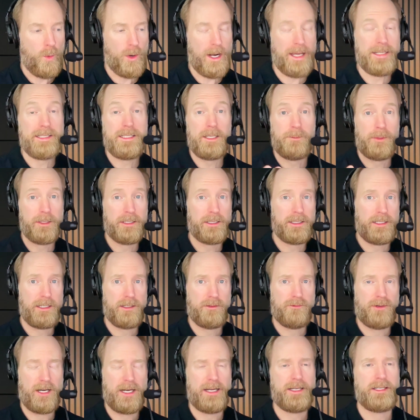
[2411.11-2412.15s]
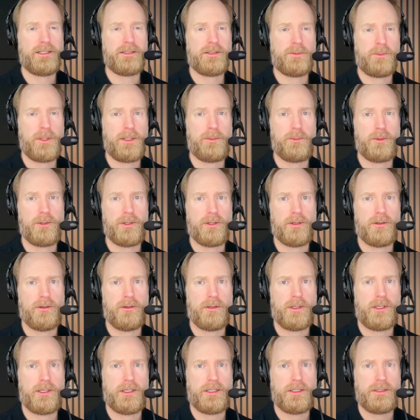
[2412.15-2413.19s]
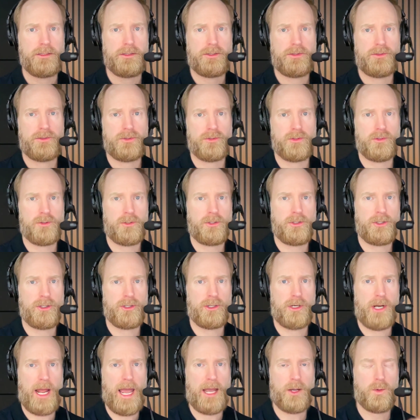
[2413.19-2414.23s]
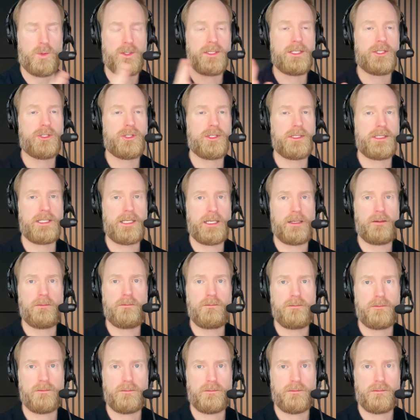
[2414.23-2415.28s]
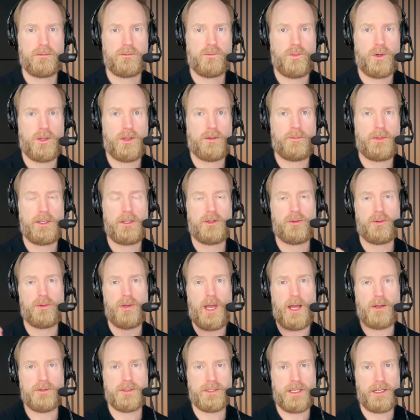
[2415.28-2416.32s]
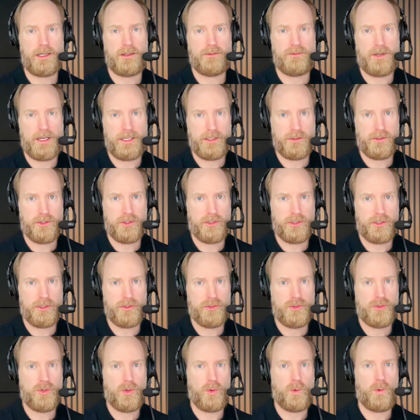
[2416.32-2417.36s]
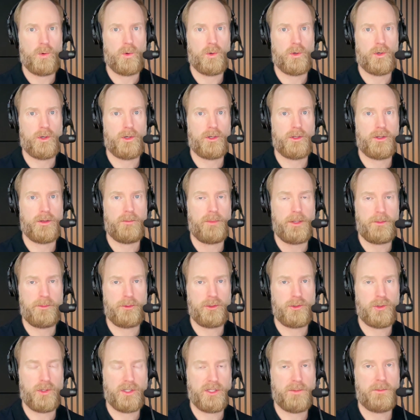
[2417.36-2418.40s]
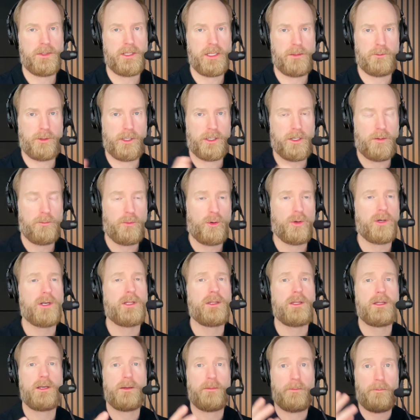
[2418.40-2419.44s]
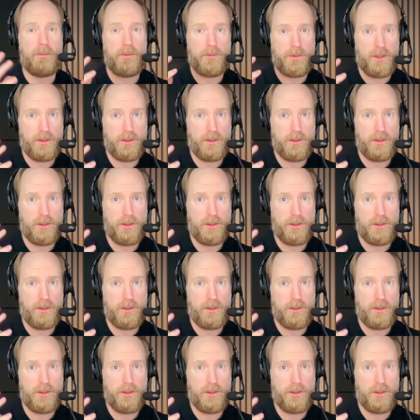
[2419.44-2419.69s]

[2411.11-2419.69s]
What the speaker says: What I typically advise people is your acquisition team, whether it be through outside advisors or the people you ultimately bring on board in the